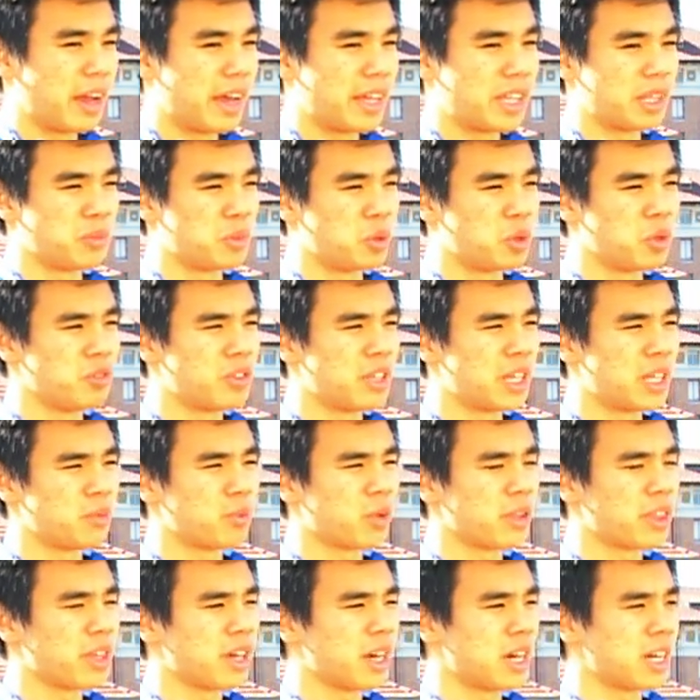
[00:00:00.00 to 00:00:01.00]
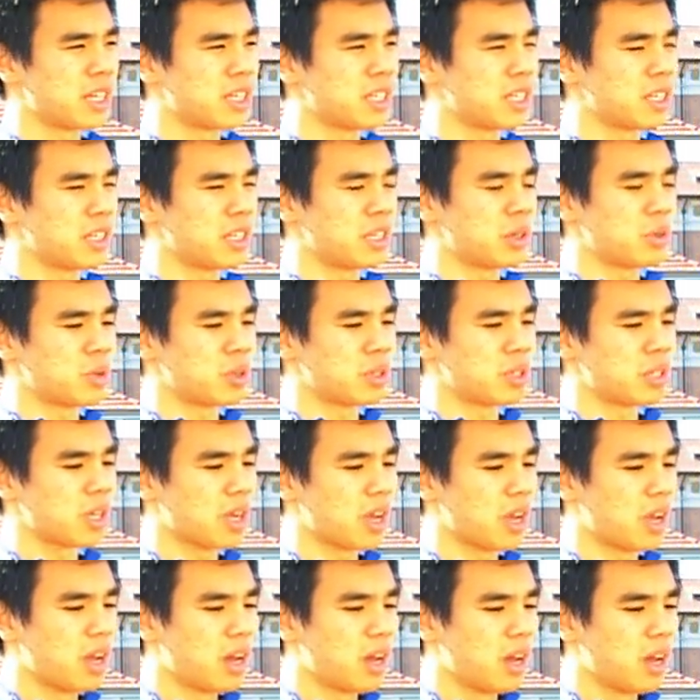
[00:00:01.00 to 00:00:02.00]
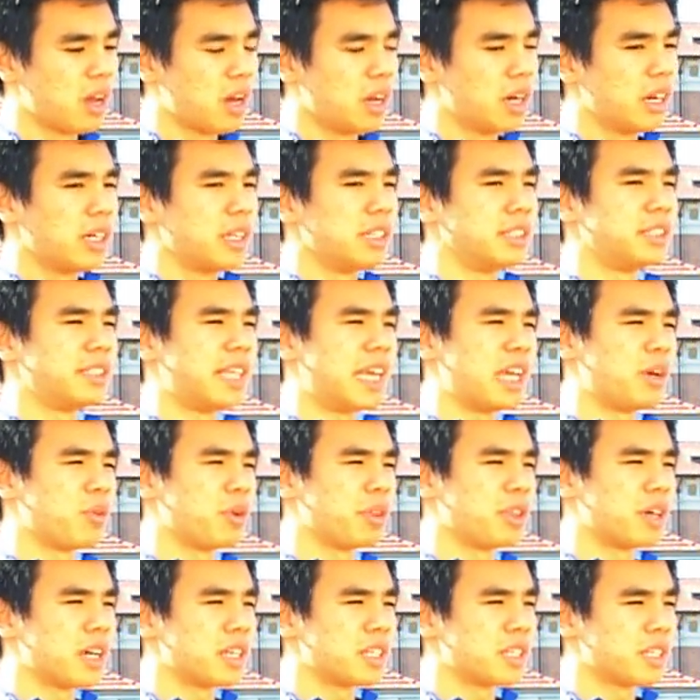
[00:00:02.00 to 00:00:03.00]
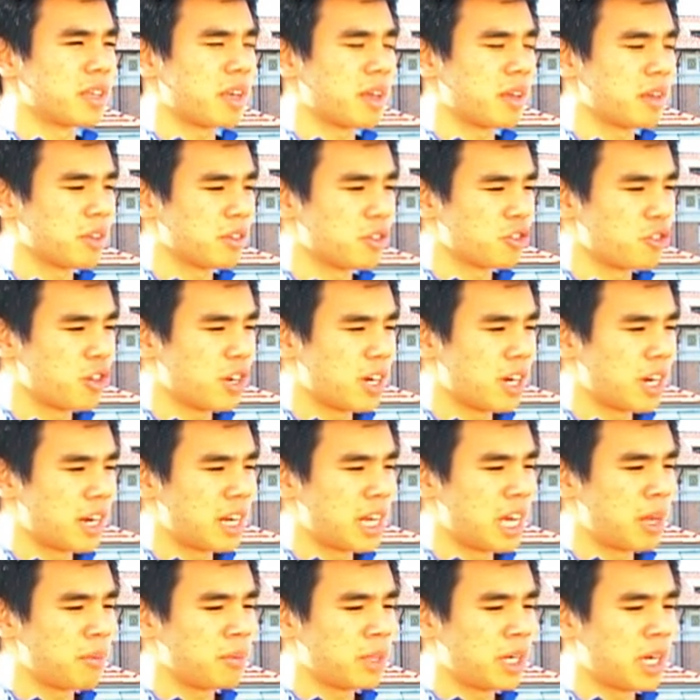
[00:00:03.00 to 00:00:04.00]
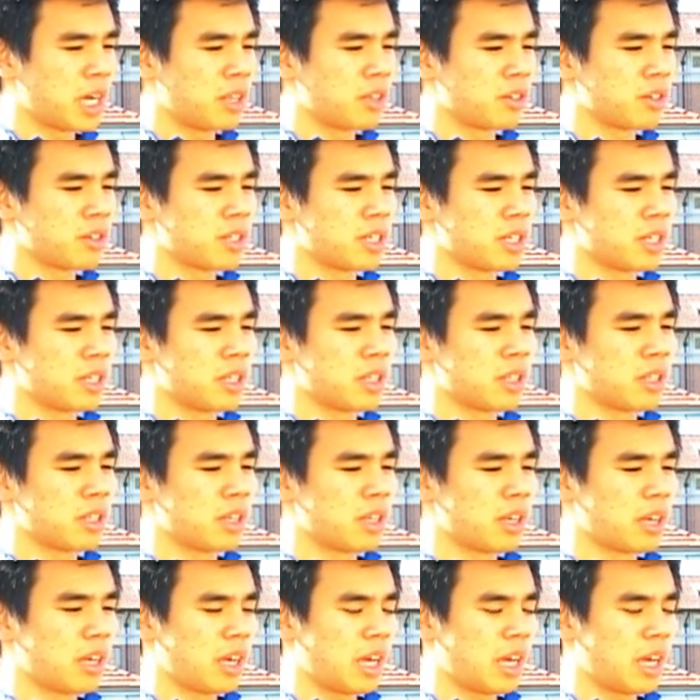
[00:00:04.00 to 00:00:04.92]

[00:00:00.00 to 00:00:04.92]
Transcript: And he moved in with us, and he was staying with us and getting treated at MD Anderson.